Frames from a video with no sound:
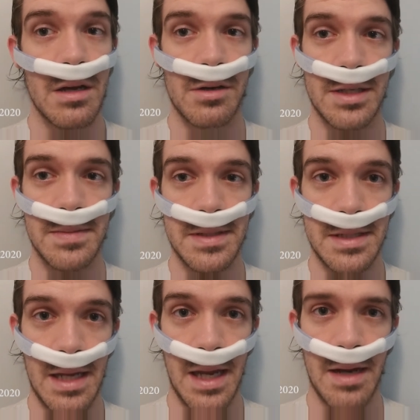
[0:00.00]
Christmas
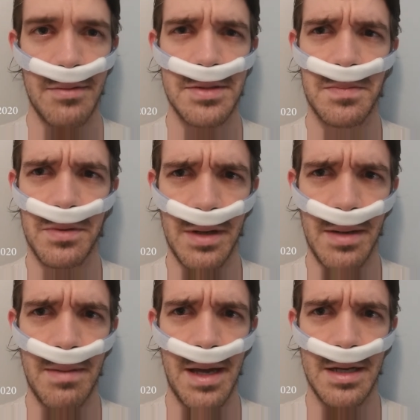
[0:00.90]
Day was pretty
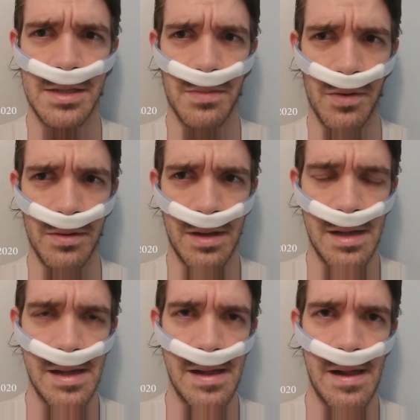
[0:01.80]
manageable.
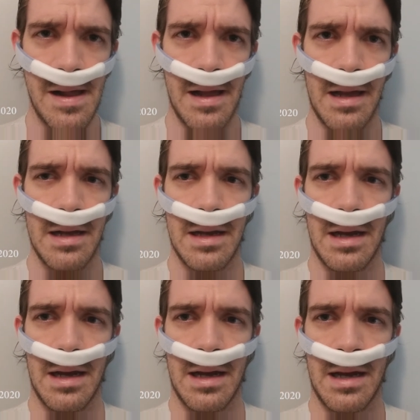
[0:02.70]

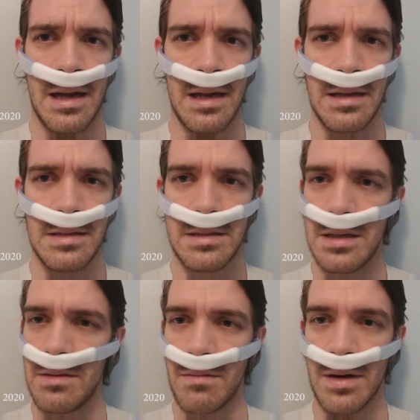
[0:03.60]
I
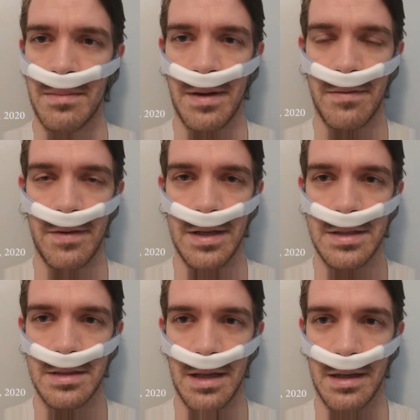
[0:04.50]
didn't wear my
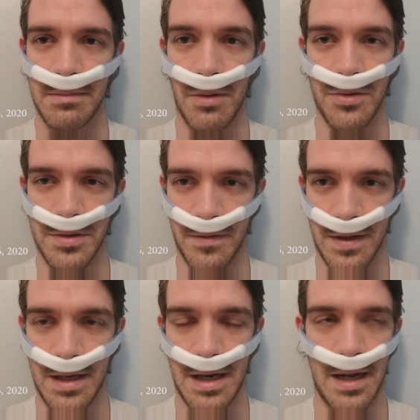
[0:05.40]
face thing most of
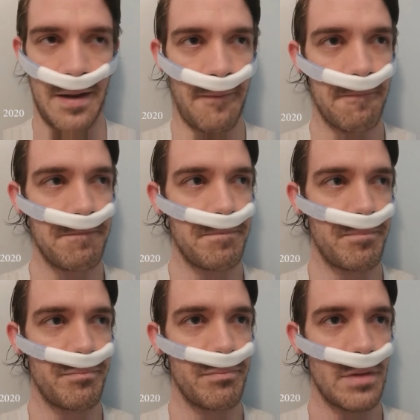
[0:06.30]
the day.
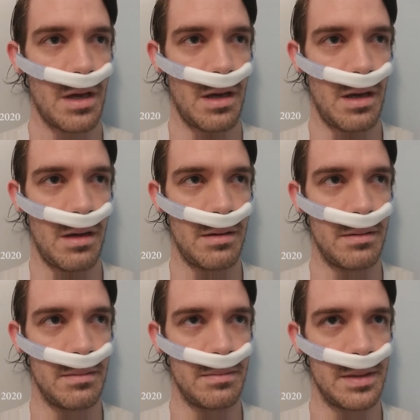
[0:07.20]

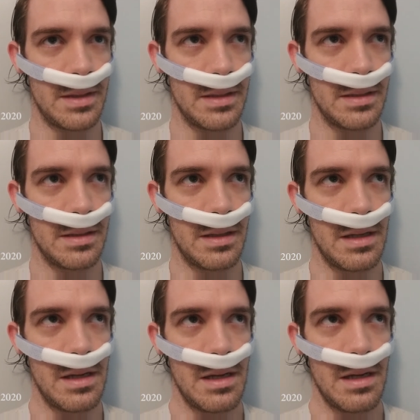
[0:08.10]
I
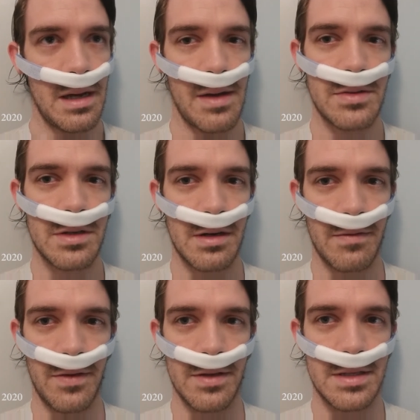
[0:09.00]
was starting to
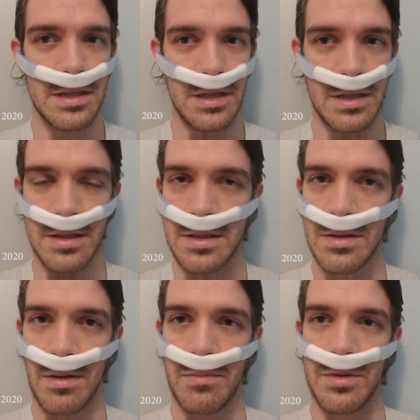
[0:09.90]
feel the stitches,
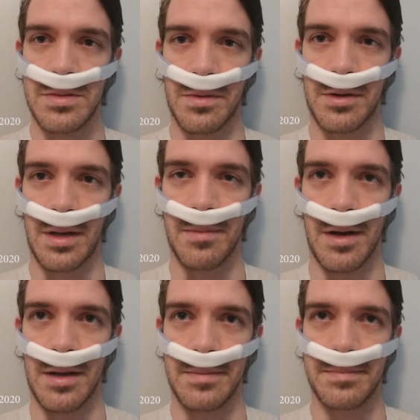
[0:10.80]
so I put some cream
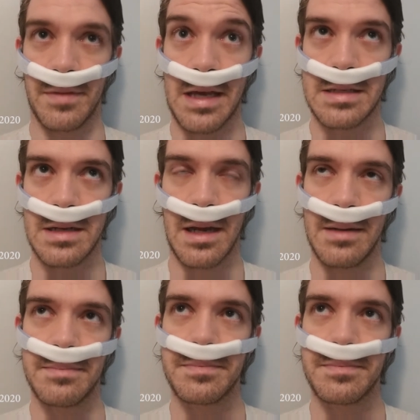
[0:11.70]
on it last night.